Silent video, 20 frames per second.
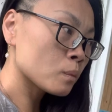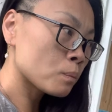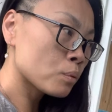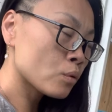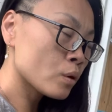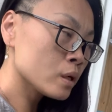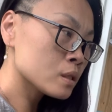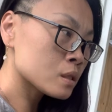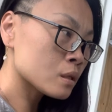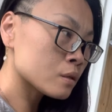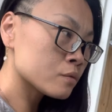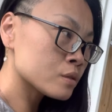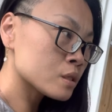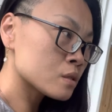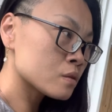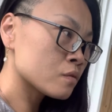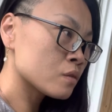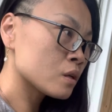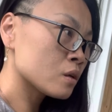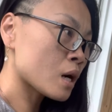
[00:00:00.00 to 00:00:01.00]
point of this
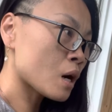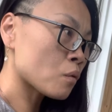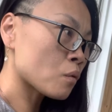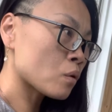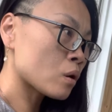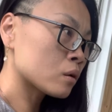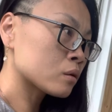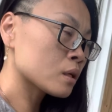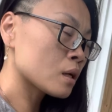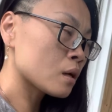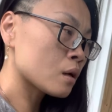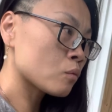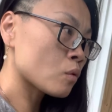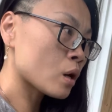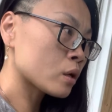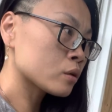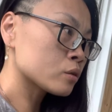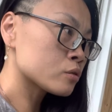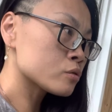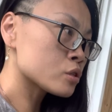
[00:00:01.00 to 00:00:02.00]
video I want,
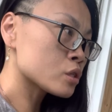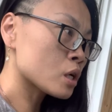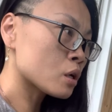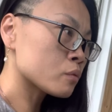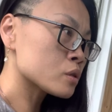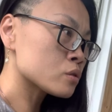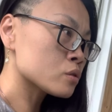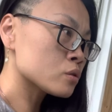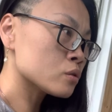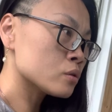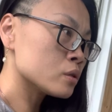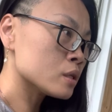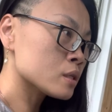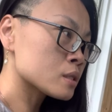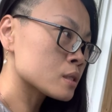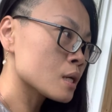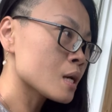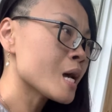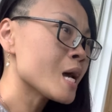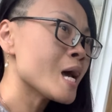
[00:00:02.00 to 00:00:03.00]
want to share with you
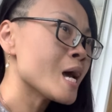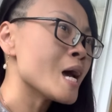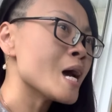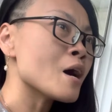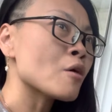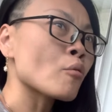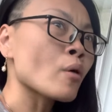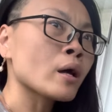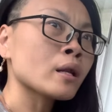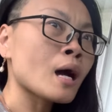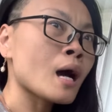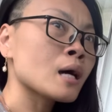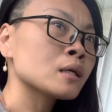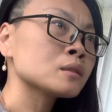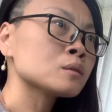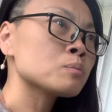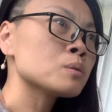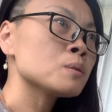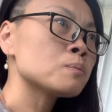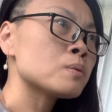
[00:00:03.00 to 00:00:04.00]
is when
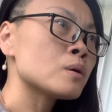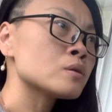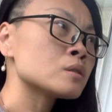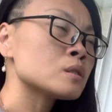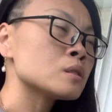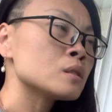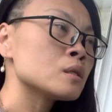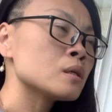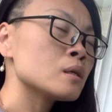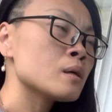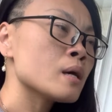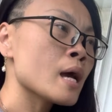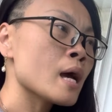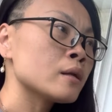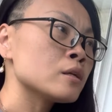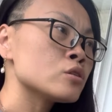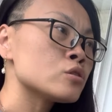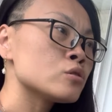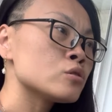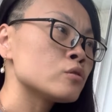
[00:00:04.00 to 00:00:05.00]
other people's
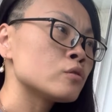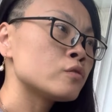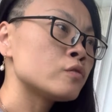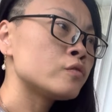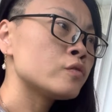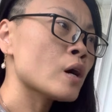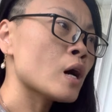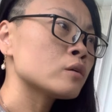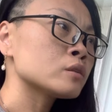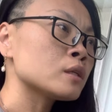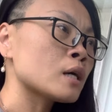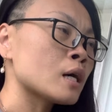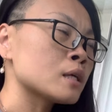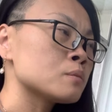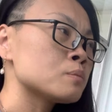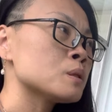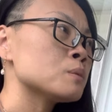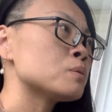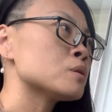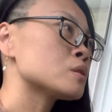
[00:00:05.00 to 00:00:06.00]
energy, you felt other
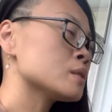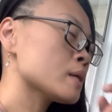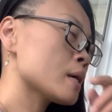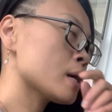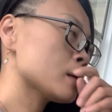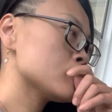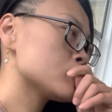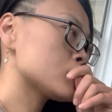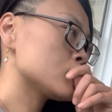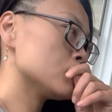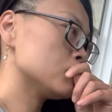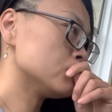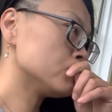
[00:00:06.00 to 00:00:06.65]
people's energy